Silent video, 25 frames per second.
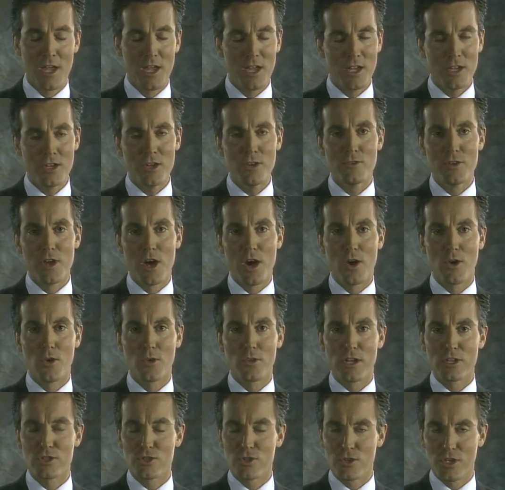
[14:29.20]
You know
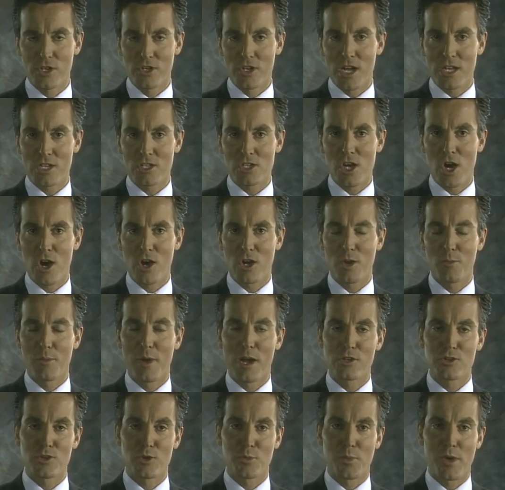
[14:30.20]
that you cannot talk
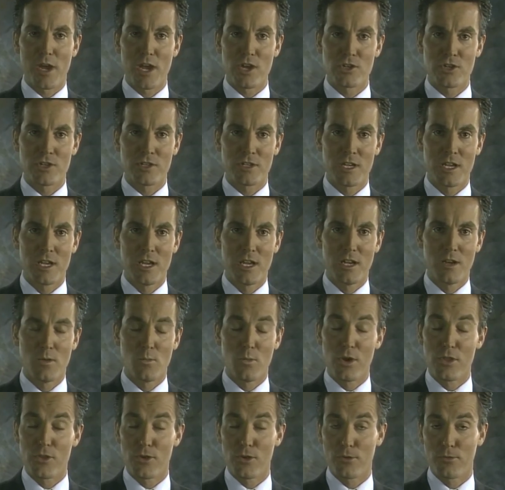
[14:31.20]
about your patient
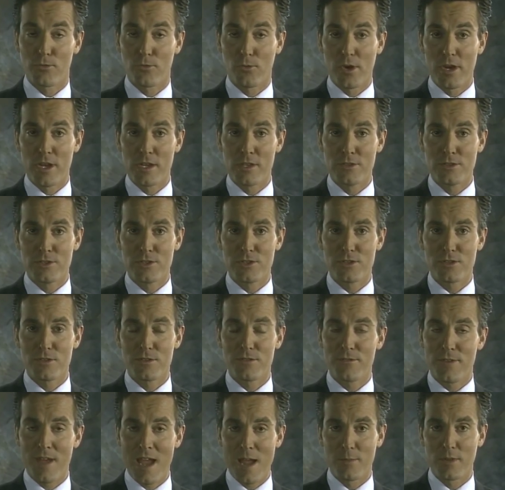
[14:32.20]
with your friends,
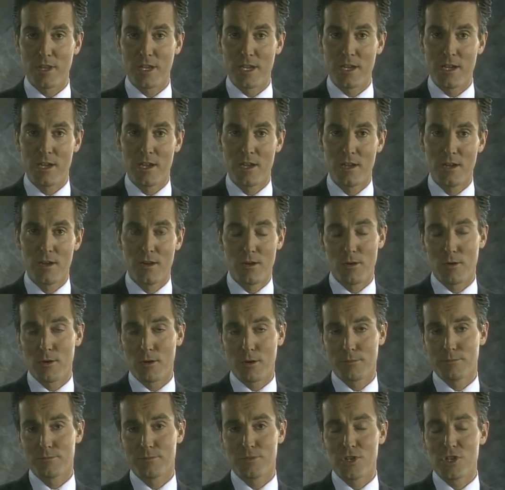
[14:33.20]
family,
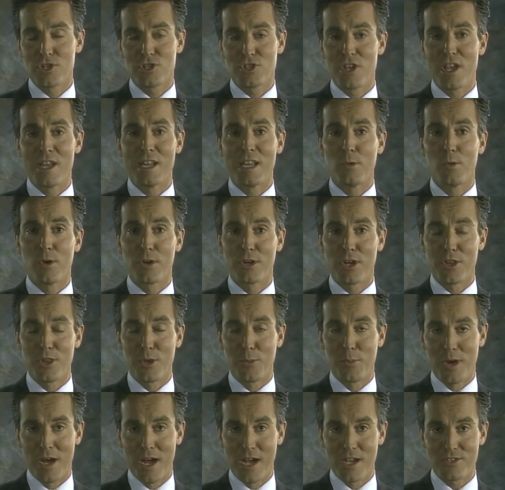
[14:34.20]
or just anyone on the
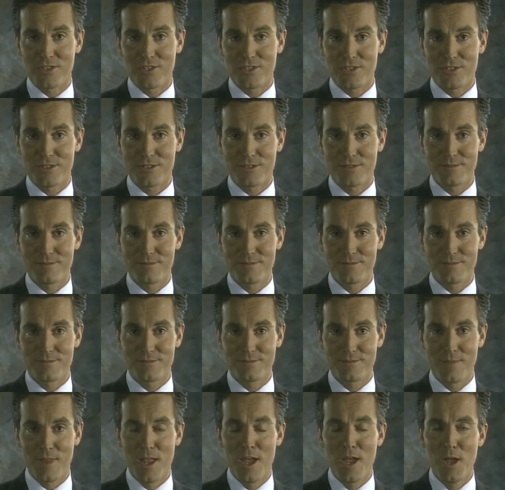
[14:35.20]
bus.
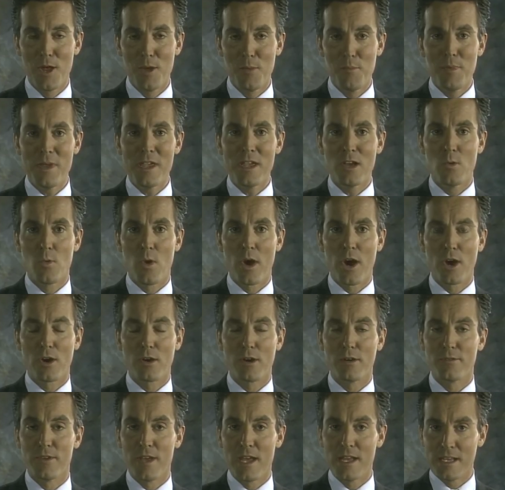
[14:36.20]
Be aware
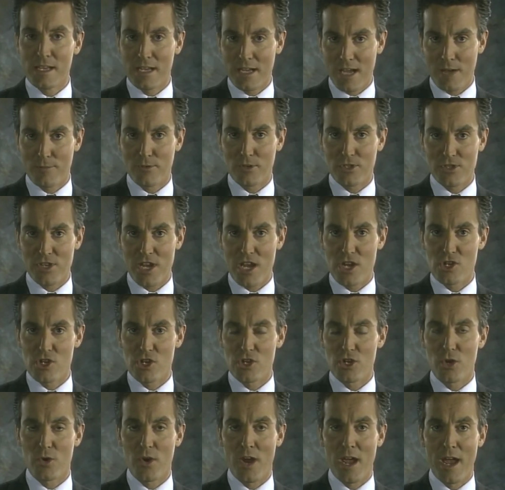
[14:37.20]
of any
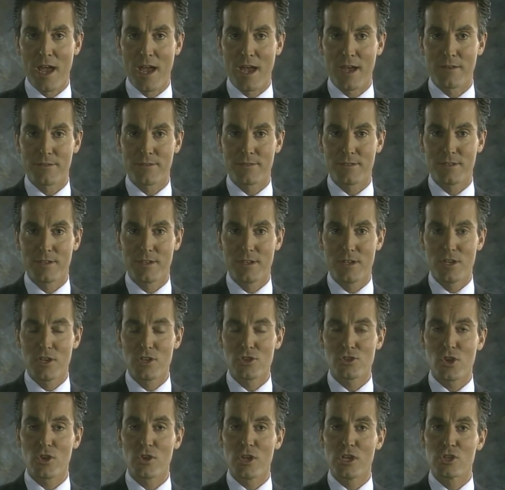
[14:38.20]
conversation you have
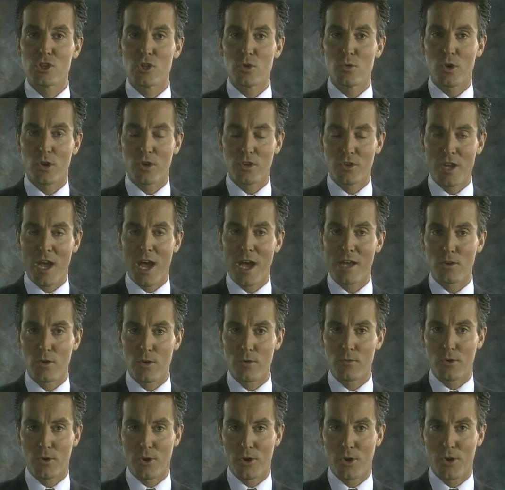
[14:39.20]
so that you are not
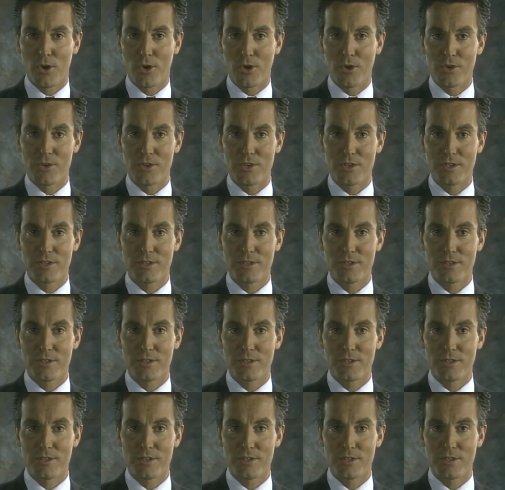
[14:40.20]
overheard.